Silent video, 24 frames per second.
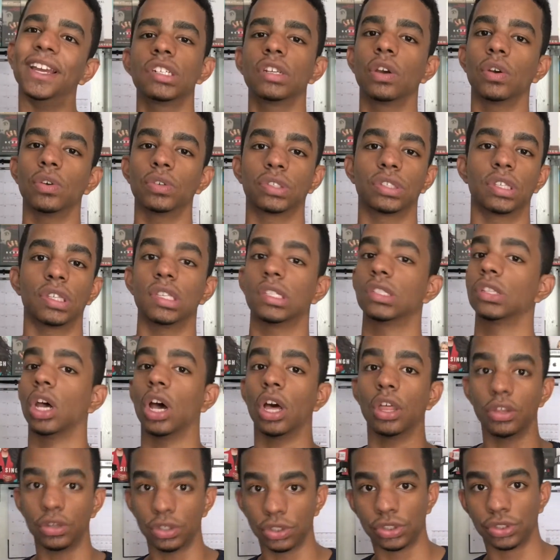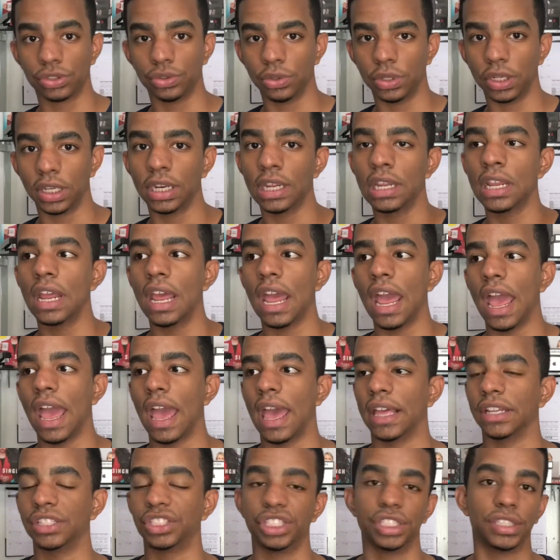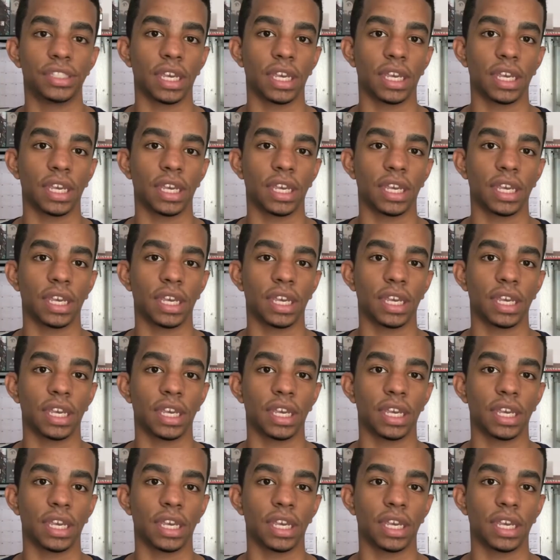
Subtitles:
She goes to this other student and she